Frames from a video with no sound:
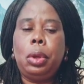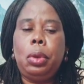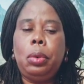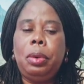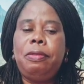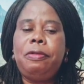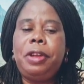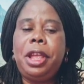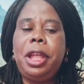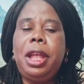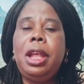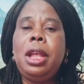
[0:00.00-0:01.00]
You will
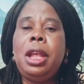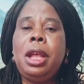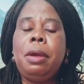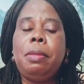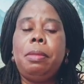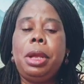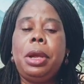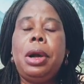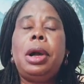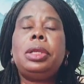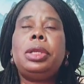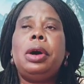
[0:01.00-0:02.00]
free him
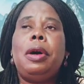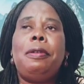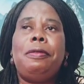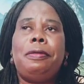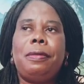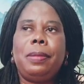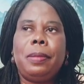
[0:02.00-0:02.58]
because of